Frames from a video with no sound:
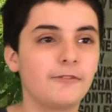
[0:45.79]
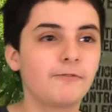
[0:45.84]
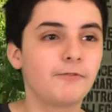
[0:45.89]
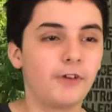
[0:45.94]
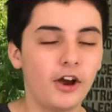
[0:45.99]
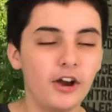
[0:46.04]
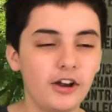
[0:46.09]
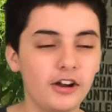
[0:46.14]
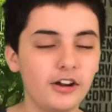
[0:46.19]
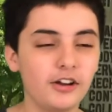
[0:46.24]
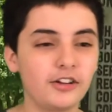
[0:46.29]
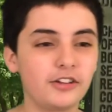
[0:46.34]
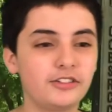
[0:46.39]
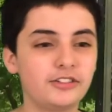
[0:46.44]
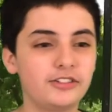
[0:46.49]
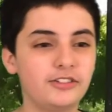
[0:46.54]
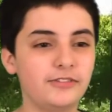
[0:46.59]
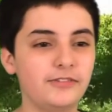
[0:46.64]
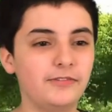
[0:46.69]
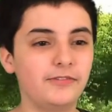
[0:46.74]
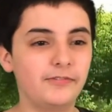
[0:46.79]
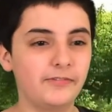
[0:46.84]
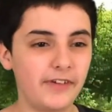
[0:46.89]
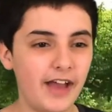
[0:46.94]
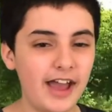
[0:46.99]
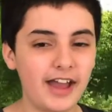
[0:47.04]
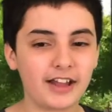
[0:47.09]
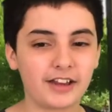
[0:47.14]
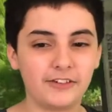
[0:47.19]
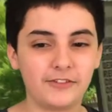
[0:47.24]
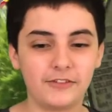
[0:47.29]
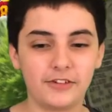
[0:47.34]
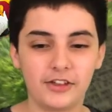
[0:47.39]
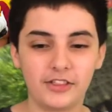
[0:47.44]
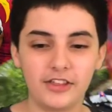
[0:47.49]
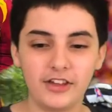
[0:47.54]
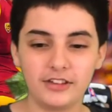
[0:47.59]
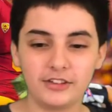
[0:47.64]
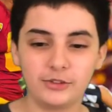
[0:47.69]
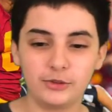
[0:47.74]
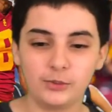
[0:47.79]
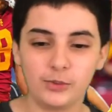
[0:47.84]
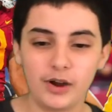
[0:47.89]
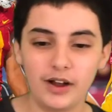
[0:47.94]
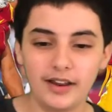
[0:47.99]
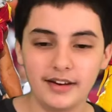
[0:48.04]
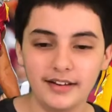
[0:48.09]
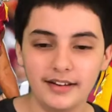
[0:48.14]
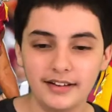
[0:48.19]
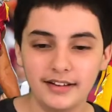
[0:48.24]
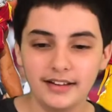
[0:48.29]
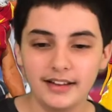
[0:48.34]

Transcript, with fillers: first fact for this one,